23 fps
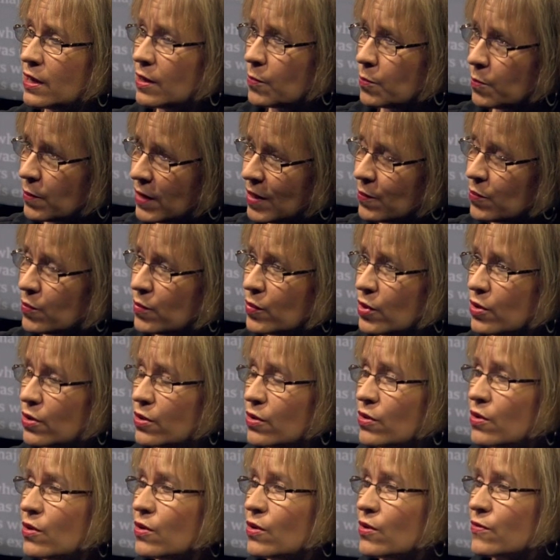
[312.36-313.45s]

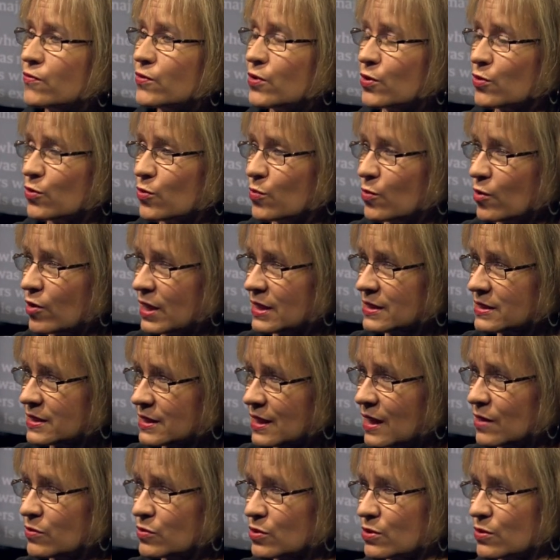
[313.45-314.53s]
member of the Human Rights
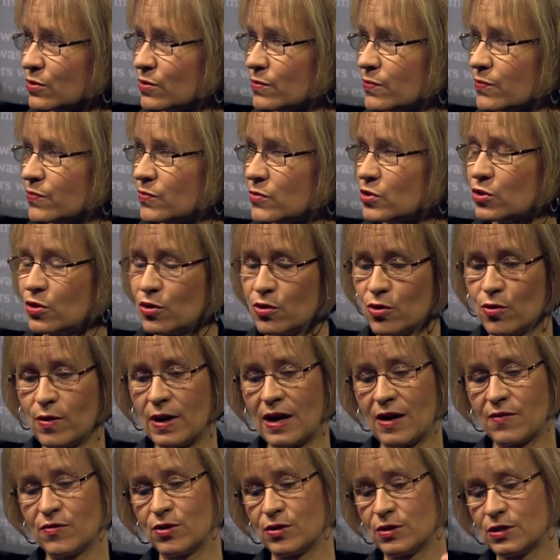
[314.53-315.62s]
Council. Council so you
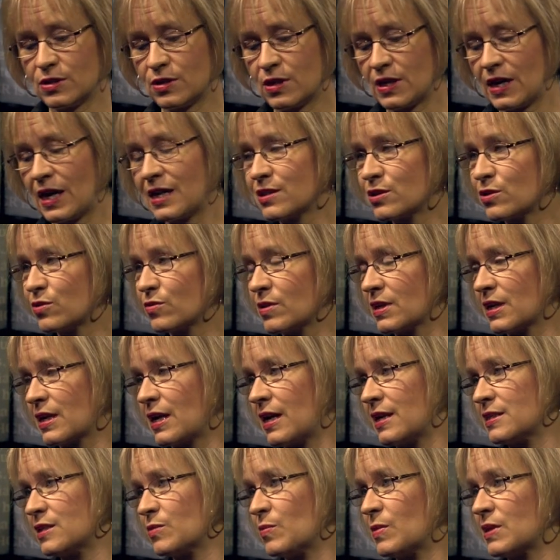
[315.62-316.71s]
have the international
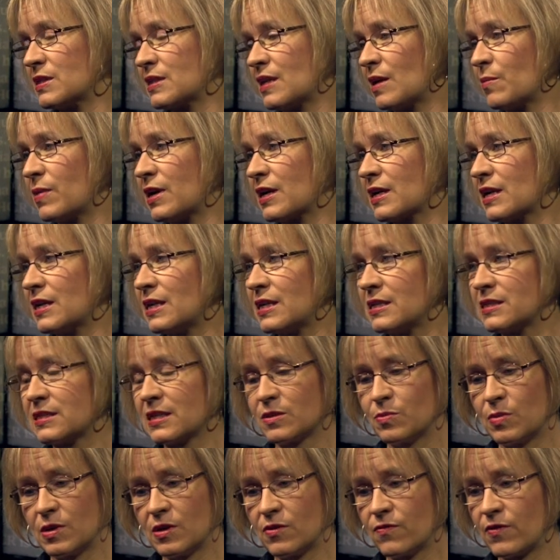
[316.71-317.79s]
engagement, and Bangladesh
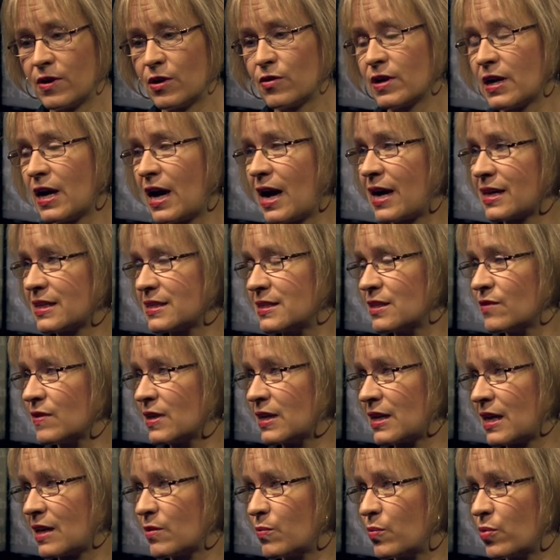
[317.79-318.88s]
has been very active
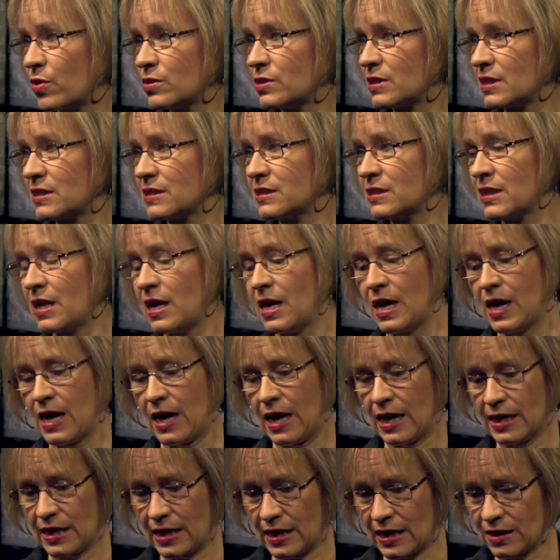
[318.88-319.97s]
in that process.
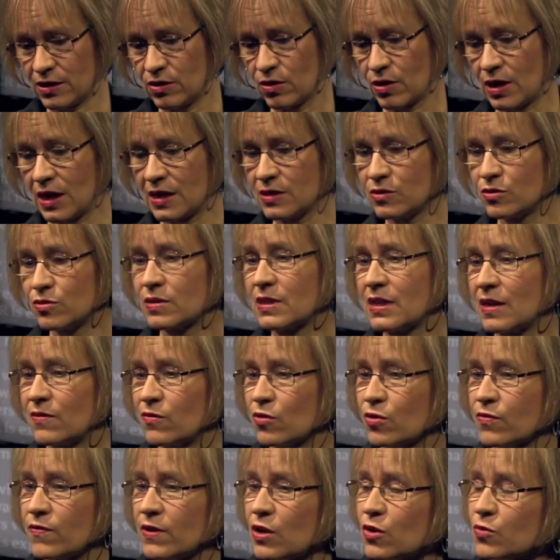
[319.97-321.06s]
And then at the country
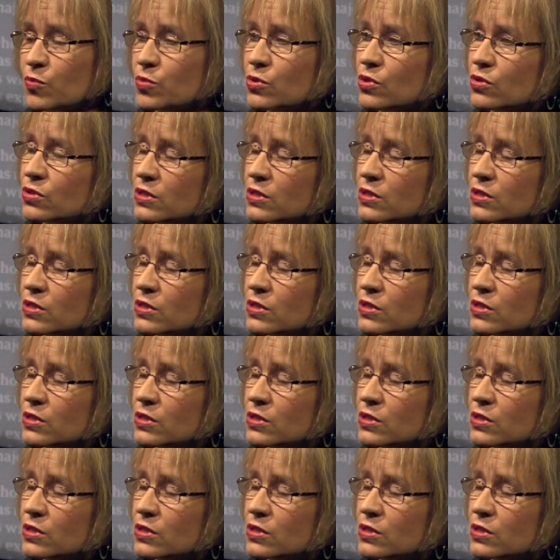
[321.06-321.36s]
level, we hope to